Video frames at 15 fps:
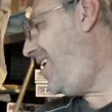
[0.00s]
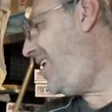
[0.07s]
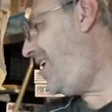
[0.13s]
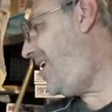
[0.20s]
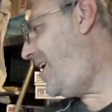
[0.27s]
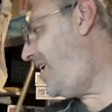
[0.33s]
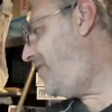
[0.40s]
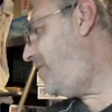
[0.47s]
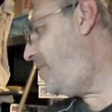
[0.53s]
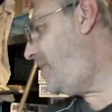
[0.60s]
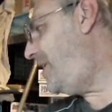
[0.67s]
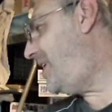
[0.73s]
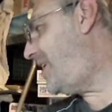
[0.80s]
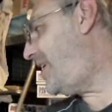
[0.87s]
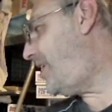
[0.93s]
I haven't
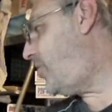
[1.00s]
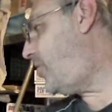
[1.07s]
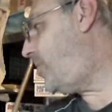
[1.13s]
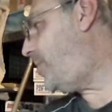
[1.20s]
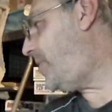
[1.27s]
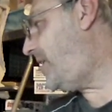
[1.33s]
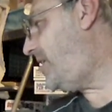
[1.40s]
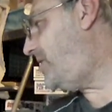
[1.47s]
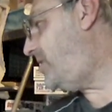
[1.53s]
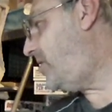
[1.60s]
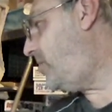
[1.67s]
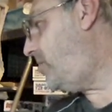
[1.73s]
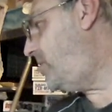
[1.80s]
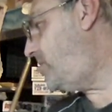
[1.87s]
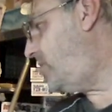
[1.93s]
been in a good place to
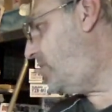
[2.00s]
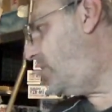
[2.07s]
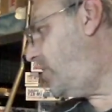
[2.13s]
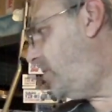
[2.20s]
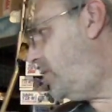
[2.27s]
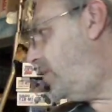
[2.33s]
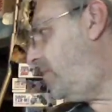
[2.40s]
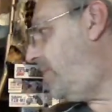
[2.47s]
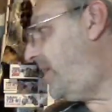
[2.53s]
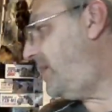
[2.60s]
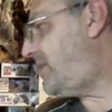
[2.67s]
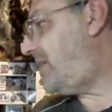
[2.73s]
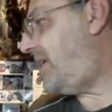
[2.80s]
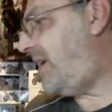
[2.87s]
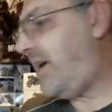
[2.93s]
do so,
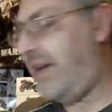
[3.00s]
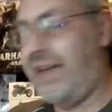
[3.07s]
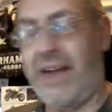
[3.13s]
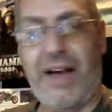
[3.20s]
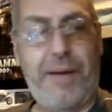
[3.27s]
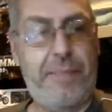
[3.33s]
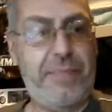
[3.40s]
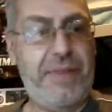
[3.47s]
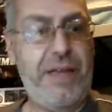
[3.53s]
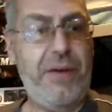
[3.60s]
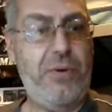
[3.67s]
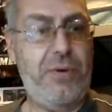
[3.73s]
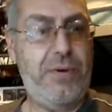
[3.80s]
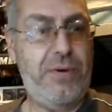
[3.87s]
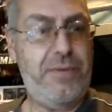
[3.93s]
but I am
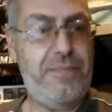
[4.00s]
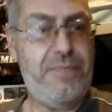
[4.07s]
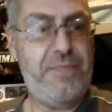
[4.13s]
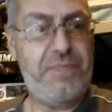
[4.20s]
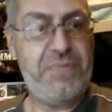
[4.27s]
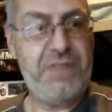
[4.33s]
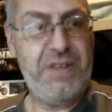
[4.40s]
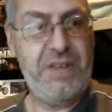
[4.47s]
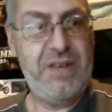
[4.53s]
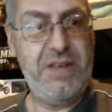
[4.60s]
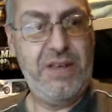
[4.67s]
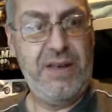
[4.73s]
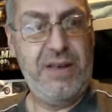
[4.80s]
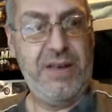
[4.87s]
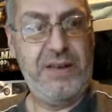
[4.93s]
now.
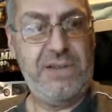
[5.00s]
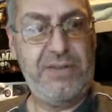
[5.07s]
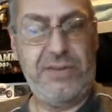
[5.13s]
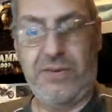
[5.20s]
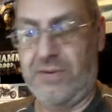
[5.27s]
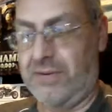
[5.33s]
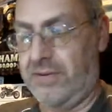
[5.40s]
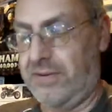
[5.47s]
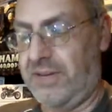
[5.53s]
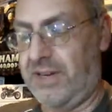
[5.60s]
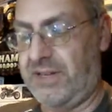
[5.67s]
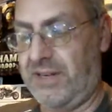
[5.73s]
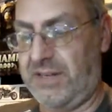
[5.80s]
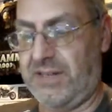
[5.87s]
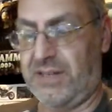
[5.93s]
So
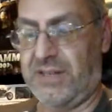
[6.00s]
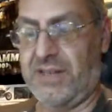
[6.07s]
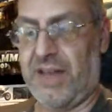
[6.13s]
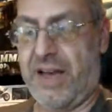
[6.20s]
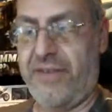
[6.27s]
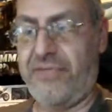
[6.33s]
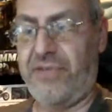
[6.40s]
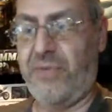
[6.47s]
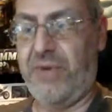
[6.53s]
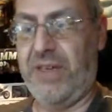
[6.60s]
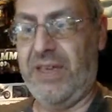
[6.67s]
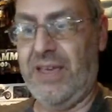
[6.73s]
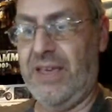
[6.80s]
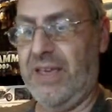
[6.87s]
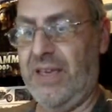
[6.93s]
this is a daft
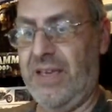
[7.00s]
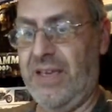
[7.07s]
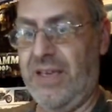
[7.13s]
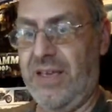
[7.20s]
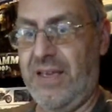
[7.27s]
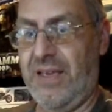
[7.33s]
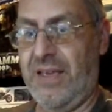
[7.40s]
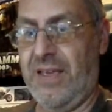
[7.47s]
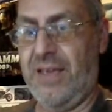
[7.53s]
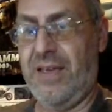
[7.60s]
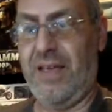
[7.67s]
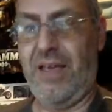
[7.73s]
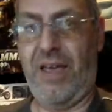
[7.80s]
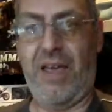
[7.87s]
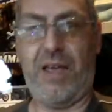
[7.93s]
wee
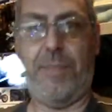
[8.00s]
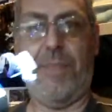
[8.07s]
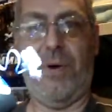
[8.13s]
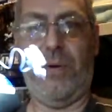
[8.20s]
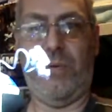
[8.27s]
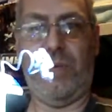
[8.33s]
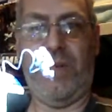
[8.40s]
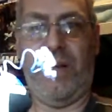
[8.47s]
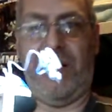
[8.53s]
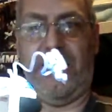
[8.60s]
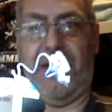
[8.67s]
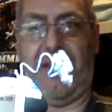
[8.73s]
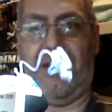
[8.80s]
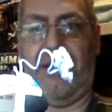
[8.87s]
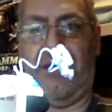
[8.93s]
egg build that I
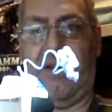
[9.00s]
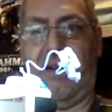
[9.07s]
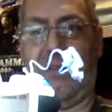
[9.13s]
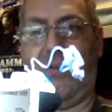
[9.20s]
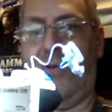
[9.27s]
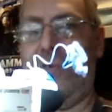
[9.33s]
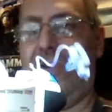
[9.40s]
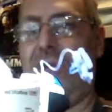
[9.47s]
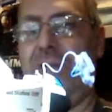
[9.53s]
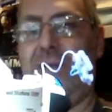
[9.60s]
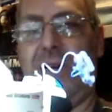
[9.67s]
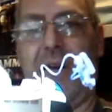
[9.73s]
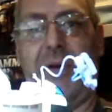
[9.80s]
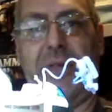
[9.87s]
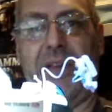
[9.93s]
did. I don't know
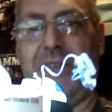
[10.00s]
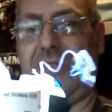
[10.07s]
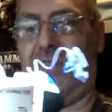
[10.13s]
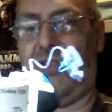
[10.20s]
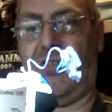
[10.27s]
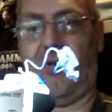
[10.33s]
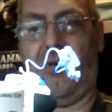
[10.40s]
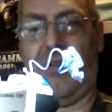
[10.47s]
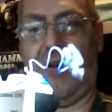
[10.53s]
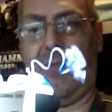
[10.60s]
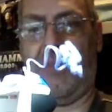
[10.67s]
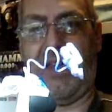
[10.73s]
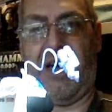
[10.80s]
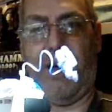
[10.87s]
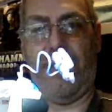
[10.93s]
how this is showing up
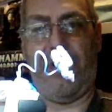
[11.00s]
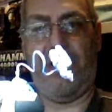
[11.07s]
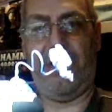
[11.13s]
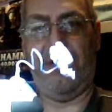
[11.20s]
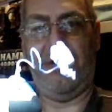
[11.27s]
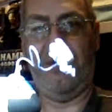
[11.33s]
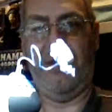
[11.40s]
in camera.